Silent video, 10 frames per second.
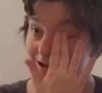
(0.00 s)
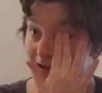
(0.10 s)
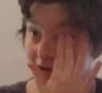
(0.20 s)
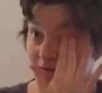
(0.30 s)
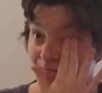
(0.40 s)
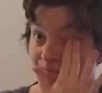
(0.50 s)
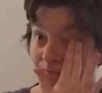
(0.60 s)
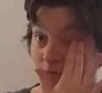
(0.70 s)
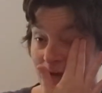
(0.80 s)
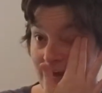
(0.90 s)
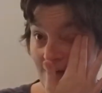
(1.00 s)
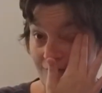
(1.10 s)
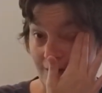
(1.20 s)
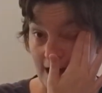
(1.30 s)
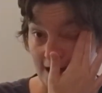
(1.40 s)
eye. We had
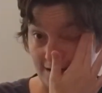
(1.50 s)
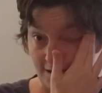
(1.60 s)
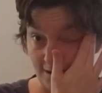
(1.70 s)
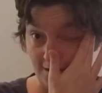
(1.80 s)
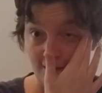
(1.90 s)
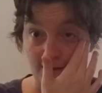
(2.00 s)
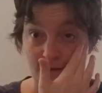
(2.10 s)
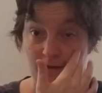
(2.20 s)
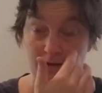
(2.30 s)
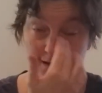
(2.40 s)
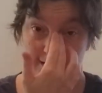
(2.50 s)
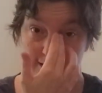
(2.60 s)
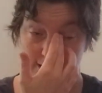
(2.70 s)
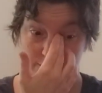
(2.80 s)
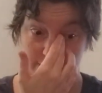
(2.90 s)
fun.
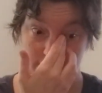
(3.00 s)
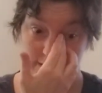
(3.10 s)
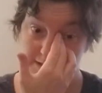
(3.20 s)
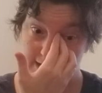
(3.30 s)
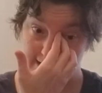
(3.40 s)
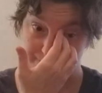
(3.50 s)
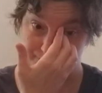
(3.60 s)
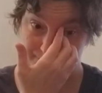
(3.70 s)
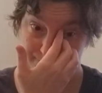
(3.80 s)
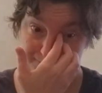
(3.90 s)
It was a good time.